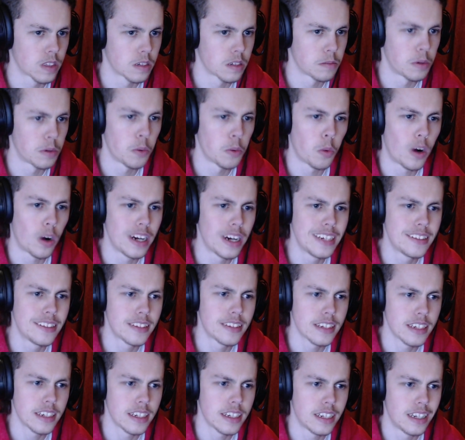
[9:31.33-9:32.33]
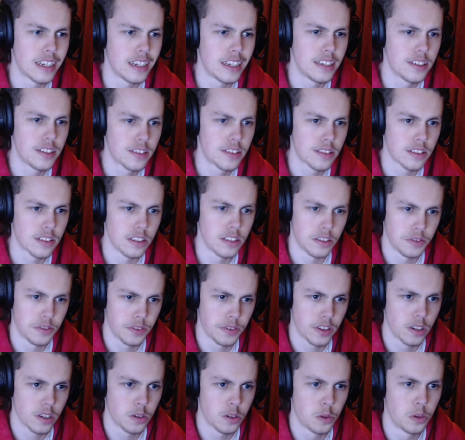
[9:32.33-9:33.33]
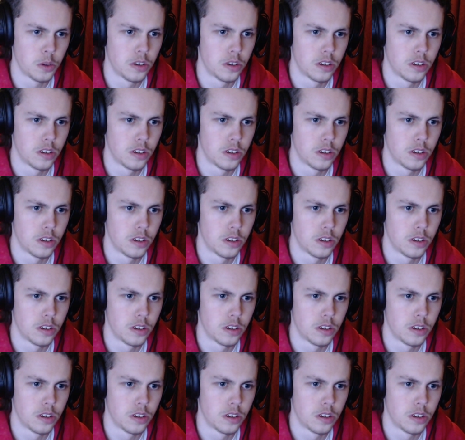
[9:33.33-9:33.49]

But why is it in his stuff, though?